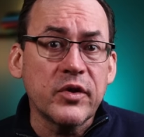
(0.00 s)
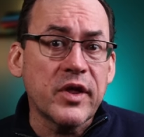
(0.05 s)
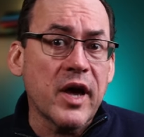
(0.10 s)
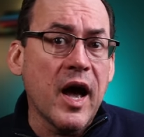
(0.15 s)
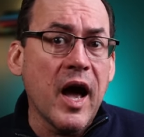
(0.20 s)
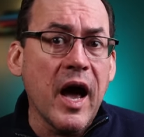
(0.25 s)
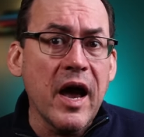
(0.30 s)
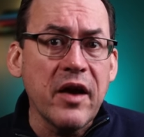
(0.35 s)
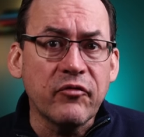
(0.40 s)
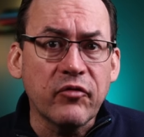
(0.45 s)
with
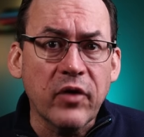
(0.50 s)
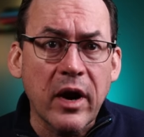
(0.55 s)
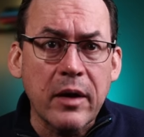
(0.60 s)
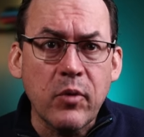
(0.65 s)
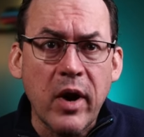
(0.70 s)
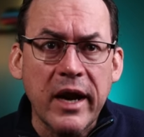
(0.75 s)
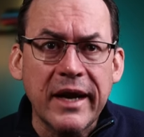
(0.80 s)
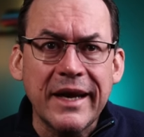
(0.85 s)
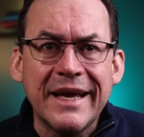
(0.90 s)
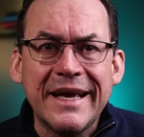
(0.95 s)
a high
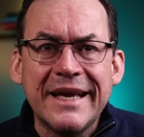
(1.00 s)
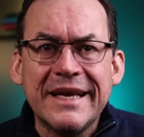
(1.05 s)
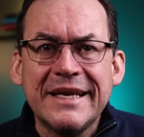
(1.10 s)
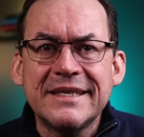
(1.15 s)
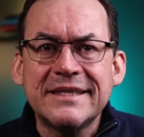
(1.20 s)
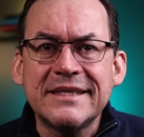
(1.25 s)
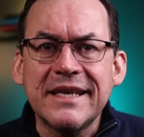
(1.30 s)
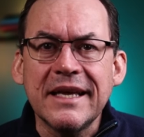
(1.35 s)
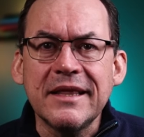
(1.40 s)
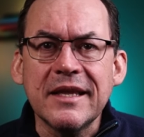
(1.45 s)
frame rate,
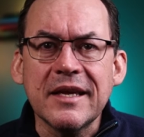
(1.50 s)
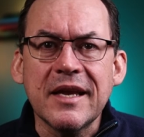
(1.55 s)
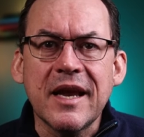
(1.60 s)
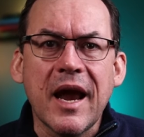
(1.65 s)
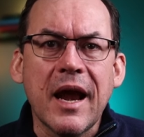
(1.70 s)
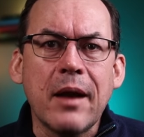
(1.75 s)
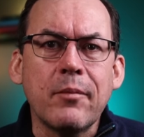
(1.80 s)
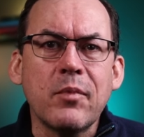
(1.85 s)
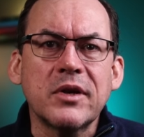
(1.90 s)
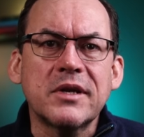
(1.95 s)
set the
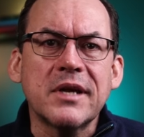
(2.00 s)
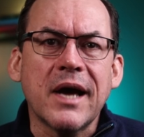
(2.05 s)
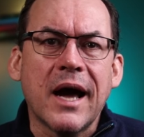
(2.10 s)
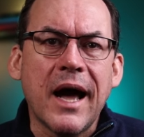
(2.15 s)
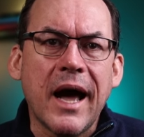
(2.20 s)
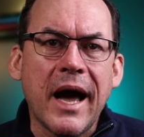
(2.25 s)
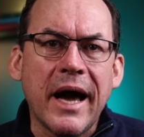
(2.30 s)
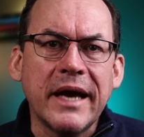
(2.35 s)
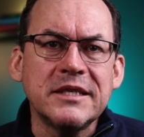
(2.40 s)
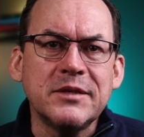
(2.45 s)
camera to
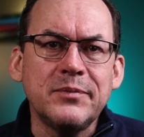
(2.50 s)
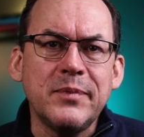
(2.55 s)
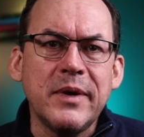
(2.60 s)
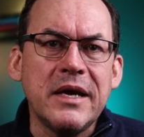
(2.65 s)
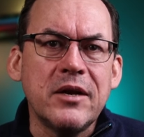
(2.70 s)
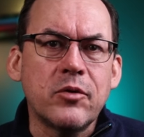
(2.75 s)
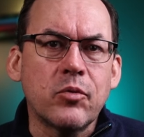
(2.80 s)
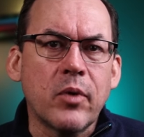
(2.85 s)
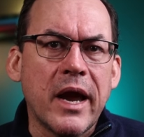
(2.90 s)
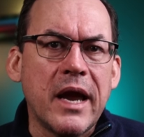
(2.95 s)
high
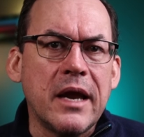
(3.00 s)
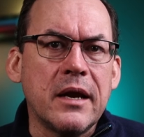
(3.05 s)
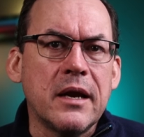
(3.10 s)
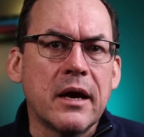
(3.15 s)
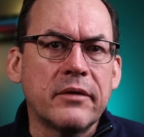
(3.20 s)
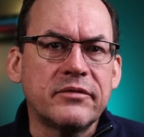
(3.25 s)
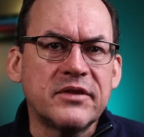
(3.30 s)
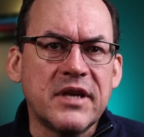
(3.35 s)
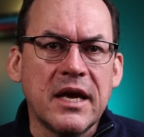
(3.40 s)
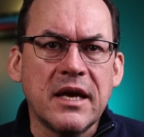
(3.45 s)
speed rate
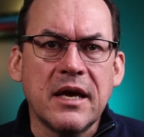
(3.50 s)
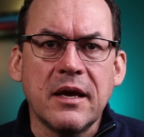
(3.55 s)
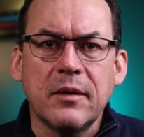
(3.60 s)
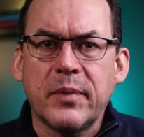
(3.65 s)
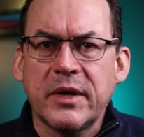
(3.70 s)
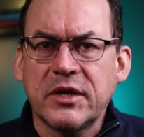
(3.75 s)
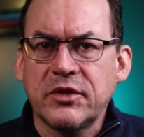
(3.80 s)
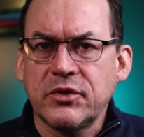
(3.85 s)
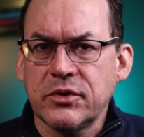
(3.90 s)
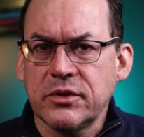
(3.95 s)
of taking
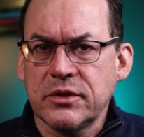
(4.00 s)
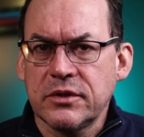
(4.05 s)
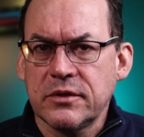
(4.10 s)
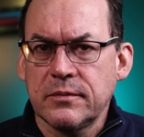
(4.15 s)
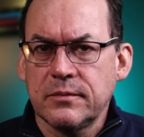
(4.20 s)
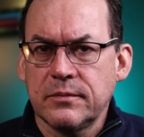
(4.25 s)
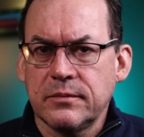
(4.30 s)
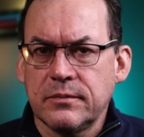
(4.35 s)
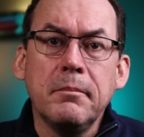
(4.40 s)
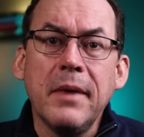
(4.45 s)
pictures.
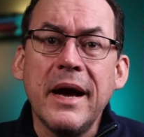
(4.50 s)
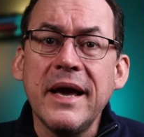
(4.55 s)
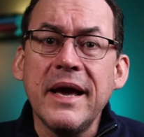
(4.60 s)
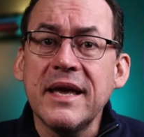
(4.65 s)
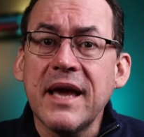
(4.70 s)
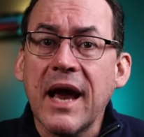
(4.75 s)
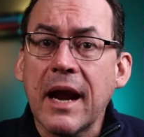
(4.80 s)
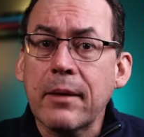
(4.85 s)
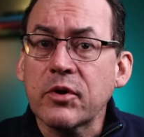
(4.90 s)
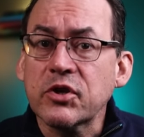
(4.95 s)
My
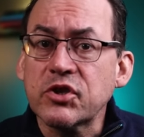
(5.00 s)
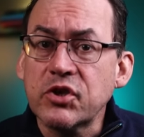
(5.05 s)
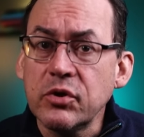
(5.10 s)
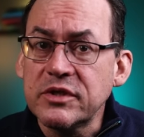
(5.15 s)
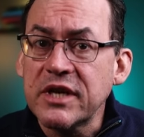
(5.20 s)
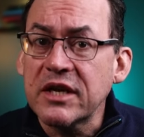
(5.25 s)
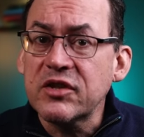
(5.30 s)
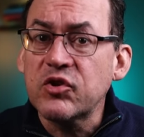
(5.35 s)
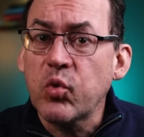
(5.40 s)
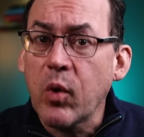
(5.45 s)
camera
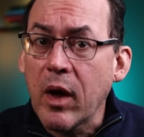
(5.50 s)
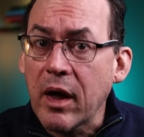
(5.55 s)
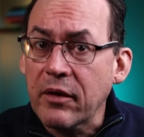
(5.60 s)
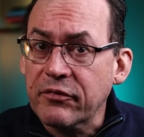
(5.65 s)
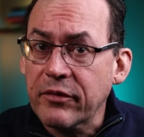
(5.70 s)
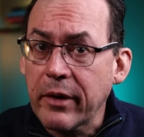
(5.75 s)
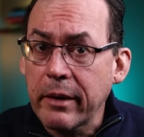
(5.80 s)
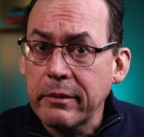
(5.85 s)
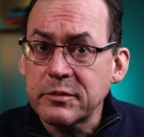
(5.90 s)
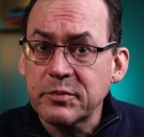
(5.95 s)
shoots at 12
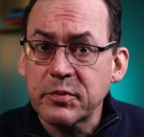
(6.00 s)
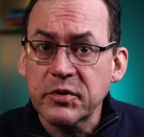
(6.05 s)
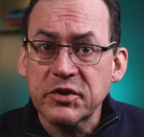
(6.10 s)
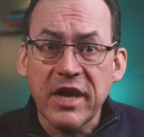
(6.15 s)
frames per